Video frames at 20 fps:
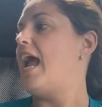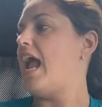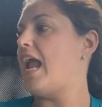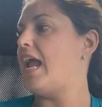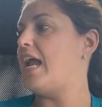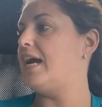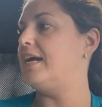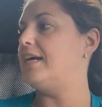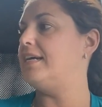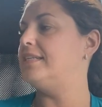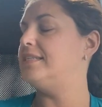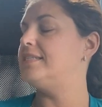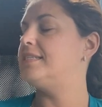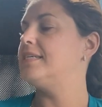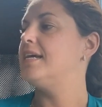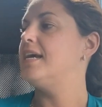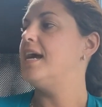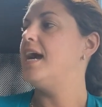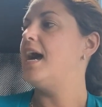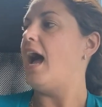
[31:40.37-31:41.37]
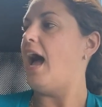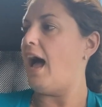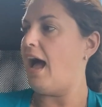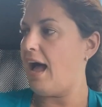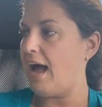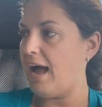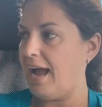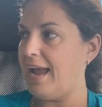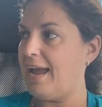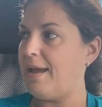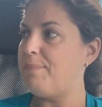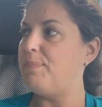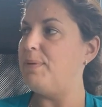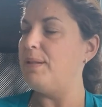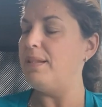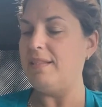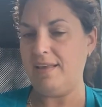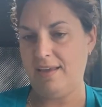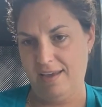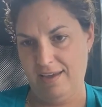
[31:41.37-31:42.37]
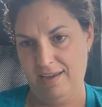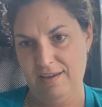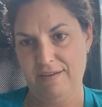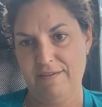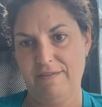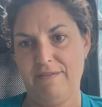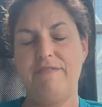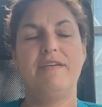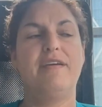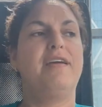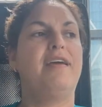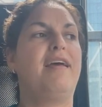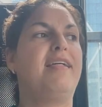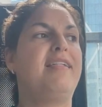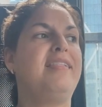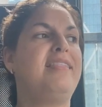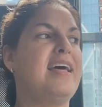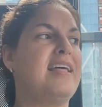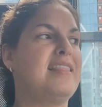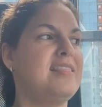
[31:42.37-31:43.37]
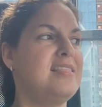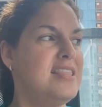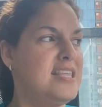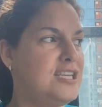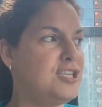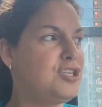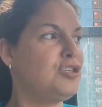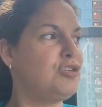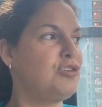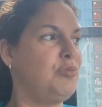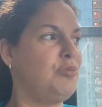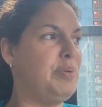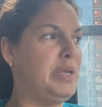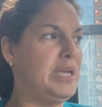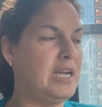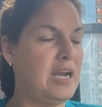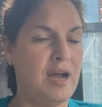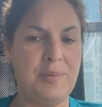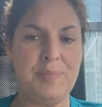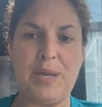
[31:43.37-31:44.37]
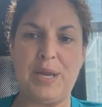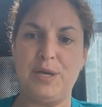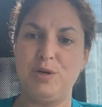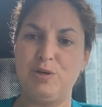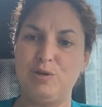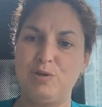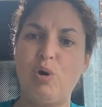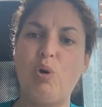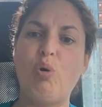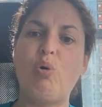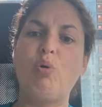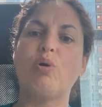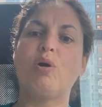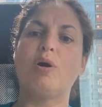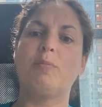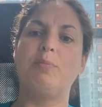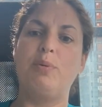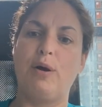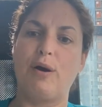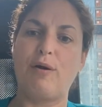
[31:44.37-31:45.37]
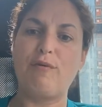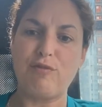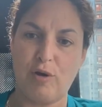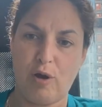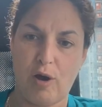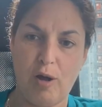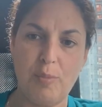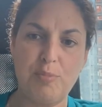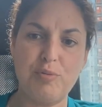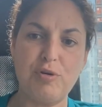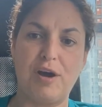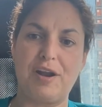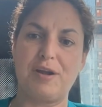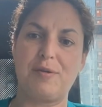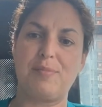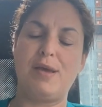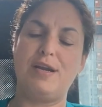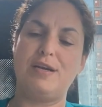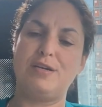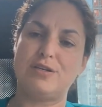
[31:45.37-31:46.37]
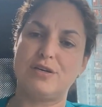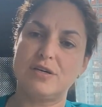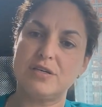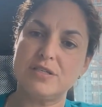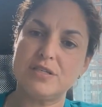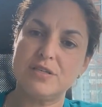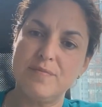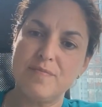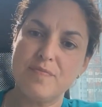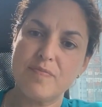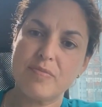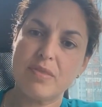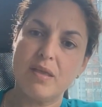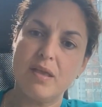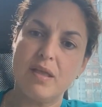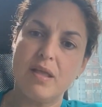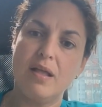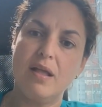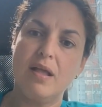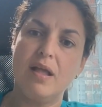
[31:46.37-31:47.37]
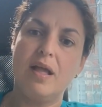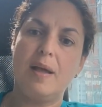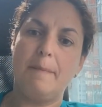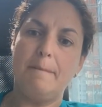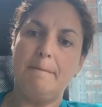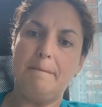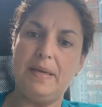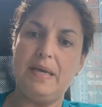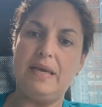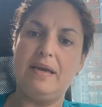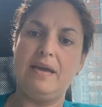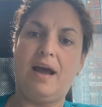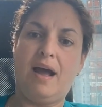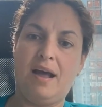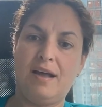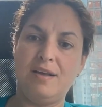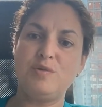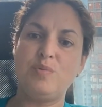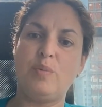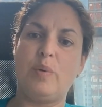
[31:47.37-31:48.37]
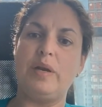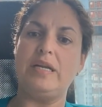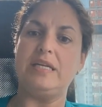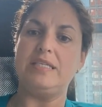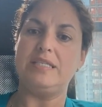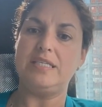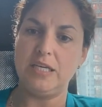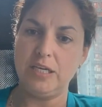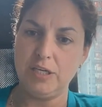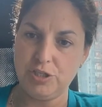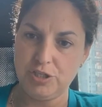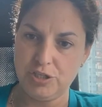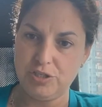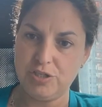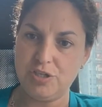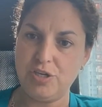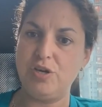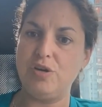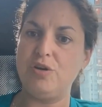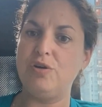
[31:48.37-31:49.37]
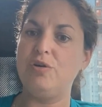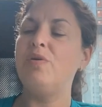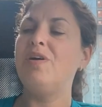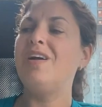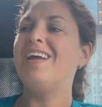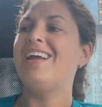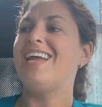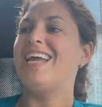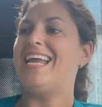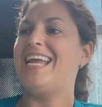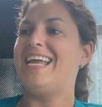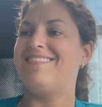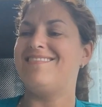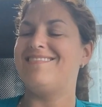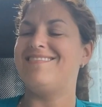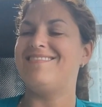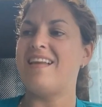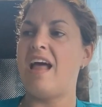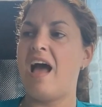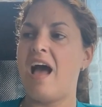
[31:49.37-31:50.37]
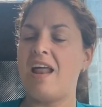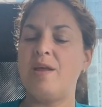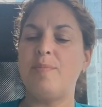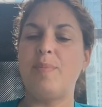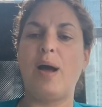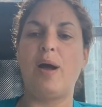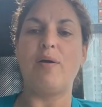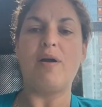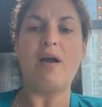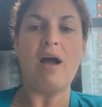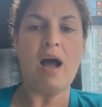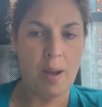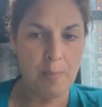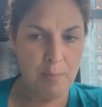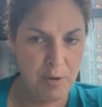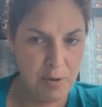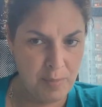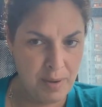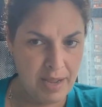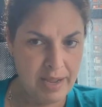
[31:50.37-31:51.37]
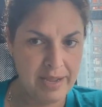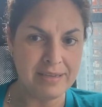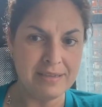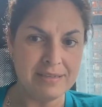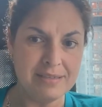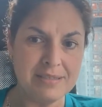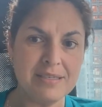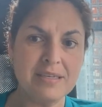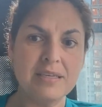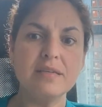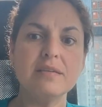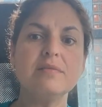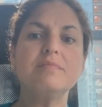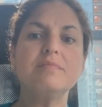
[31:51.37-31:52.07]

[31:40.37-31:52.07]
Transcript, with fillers: And I believe that this should become a core book for all product managers because what it teaches you is not about compromise,